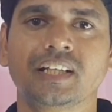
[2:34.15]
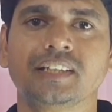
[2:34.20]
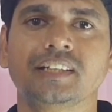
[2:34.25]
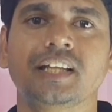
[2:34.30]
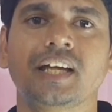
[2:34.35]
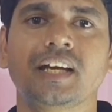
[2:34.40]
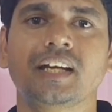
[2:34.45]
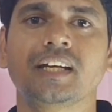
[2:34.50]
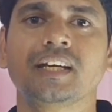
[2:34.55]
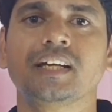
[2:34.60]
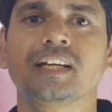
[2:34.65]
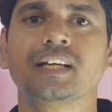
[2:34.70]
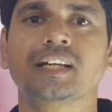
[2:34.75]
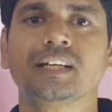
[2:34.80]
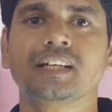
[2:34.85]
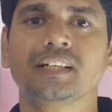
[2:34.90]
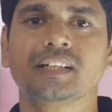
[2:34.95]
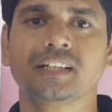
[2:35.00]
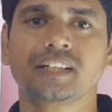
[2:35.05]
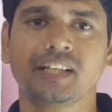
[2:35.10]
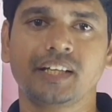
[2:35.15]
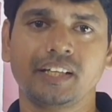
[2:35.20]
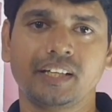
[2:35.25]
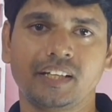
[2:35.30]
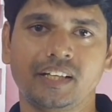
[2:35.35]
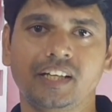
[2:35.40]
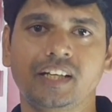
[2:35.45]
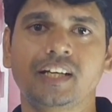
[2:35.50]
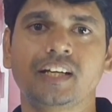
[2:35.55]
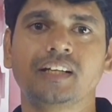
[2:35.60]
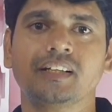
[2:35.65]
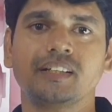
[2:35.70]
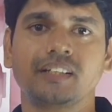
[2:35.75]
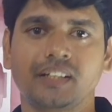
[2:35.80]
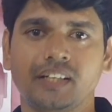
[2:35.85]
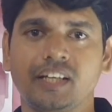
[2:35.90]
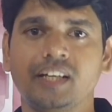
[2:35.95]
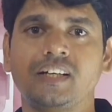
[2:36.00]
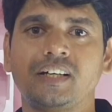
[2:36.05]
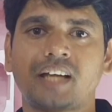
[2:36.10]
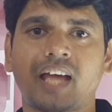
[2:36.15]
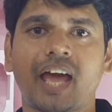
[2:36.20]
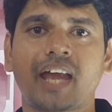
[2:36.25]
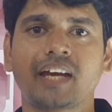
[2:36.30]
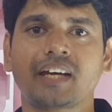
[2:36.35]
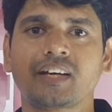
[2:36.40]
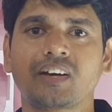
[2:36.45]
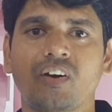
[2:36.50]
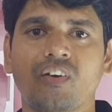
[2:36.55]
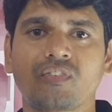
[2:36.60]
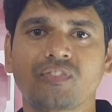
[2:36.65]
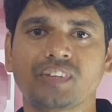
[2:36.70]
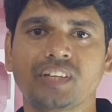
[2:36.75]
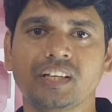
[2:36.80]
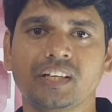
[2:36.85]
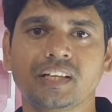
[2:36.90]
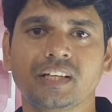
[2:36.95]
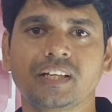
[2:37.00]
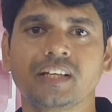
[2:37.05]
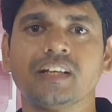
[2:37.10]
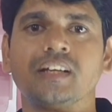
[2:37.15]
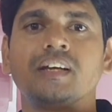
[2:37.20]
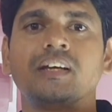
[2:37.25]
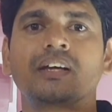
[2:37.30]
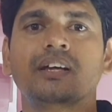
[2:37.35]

then it character of the